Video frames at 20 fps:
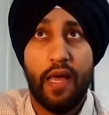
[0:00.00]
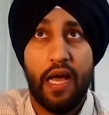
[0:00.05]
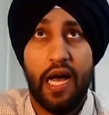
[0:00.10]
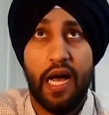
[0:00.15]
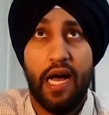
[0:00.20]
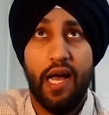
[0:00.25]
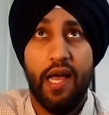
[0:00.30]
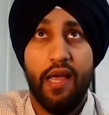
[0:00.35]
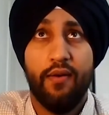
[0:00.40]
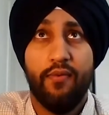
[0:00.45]

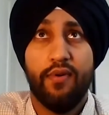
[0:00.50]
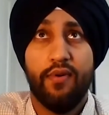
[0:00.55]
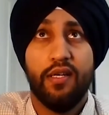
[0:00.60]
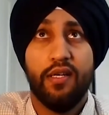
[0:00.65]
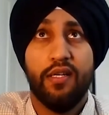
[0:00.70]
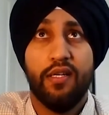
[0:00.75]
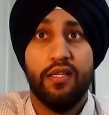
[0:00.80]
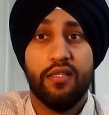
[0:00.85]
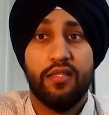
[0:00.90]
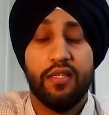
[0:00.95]
I
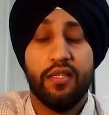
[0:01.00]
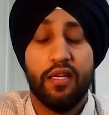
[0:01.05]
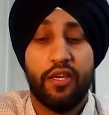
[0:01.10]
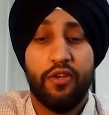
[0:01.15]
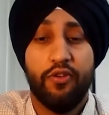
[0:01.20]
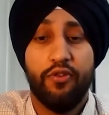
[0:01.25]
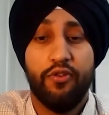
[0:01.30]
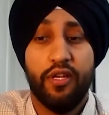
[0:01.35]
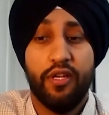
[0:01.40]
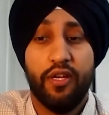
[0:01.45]
was
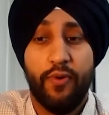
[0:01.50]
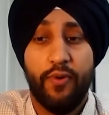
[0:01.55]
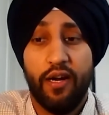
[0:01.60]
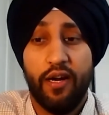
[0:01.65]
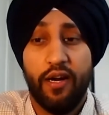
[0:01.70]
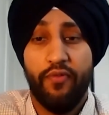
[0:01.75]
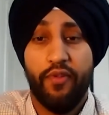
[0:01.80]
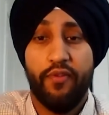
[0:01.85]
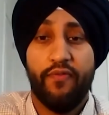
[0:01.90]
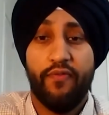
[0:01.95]
acutely aware
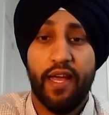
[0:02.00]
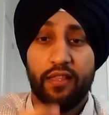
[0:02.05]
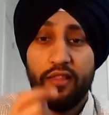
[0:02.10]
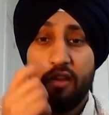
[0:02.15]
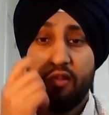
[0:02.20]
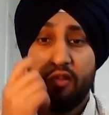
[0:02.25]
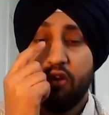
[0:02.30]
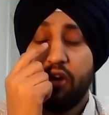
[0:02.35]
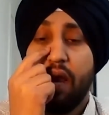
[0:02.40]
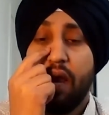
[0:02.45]
of the fact
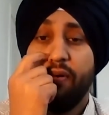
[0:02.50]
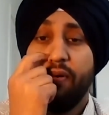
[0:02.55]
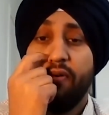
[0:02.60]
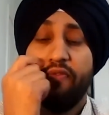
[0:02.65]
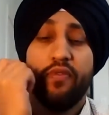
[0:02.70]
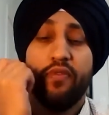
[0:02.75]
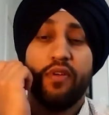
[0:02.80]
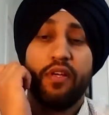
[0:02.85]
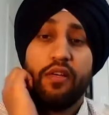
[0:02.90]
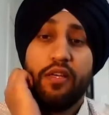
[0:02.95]
that the type
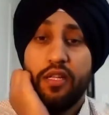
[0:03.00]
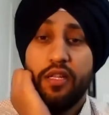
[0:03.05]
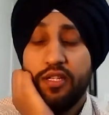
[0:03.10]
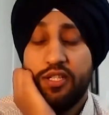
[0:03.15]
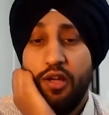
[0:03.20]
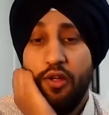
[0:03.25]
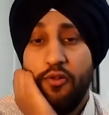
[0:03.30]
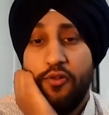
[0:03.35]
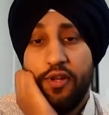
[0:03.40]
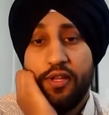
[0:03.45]
of
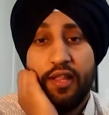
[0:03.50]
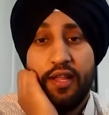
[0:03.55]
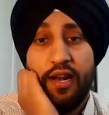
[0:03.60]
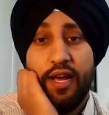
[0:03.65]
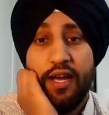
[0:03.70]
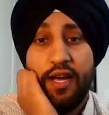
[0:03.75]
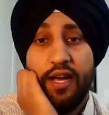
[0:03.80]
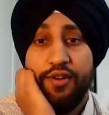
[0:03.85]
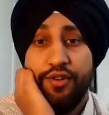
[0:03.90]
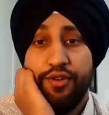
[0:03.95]
consulting that
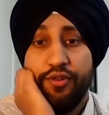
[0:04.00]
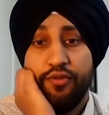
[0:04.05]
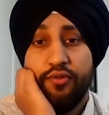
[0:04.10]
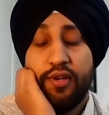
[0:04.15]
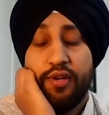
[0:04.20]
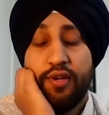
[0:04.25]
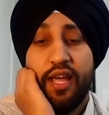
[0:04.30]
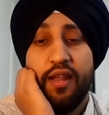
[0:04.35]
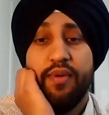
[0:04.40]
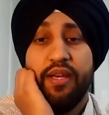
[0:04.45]
I do
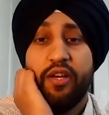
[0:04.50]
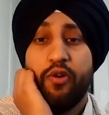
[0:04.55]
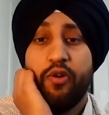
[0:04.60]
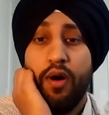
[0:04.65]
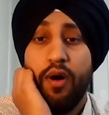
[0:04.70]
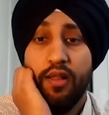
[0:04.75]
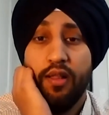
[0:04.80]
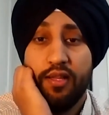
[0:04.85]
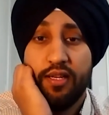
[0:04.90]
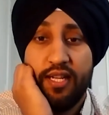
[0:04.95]
can be
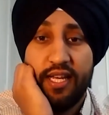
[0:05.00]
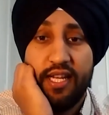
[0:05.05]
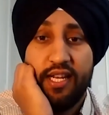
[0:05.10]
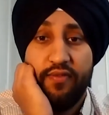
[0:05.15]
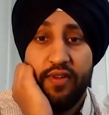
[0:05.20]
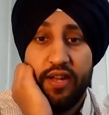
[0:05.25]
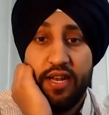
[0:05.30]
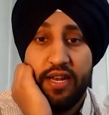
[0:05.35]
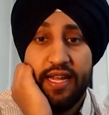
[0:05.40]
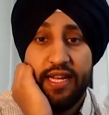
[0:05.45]

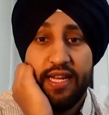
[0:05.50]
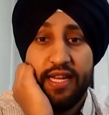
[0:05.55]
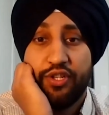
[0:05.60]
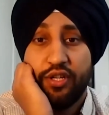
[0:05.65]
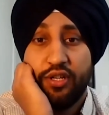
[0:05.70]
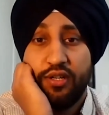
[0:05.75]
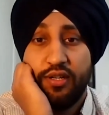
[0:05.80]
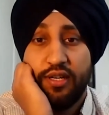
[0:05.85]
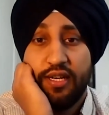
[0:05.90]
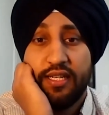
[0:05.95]
qualitative in
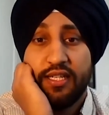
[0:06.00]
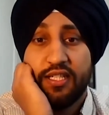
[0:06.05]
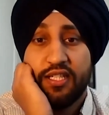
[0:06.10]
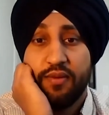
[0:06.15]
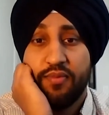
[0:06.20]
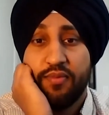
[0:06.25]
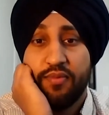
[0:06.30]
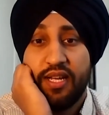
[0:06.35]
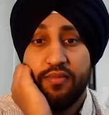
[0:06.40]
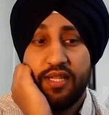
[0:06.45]
nature, and
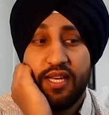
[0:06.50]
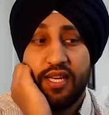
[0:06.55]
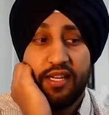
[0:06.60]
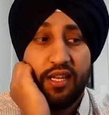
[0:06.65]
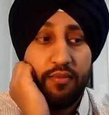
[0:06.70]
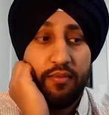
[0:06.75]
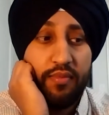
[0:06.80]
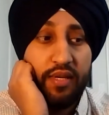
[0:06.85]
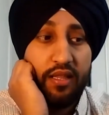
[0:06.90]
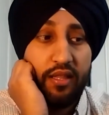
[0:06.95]
sometimes that
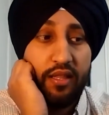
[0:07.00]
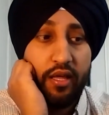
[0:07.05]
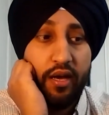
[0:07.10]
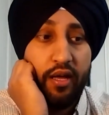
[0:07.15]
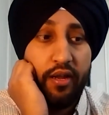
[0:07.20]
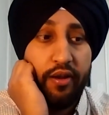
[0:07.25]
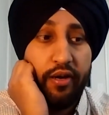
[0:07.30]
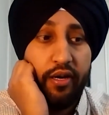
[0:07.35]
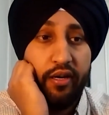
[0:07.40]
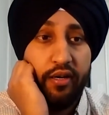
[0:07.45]
can be
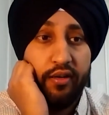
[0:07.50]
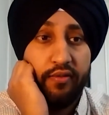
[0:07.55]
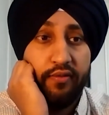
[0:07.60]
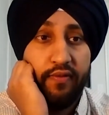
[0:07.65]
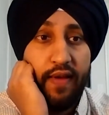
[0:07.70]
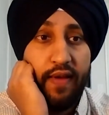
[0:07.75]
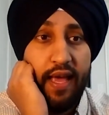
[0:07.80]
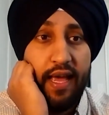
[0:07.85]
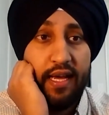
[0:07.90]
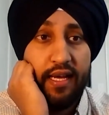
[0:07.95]
thought
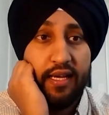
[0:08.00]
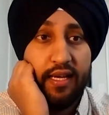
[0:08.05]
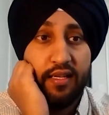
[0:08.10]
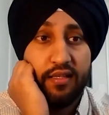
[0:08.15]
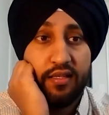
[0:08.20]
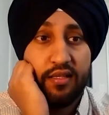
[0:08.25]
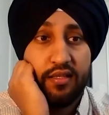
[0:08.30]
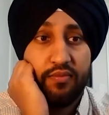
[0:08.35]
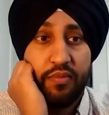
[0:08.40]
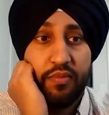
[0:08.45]
of
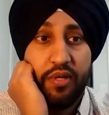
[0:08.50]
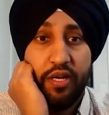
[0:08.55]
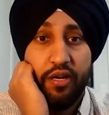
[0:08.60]
as,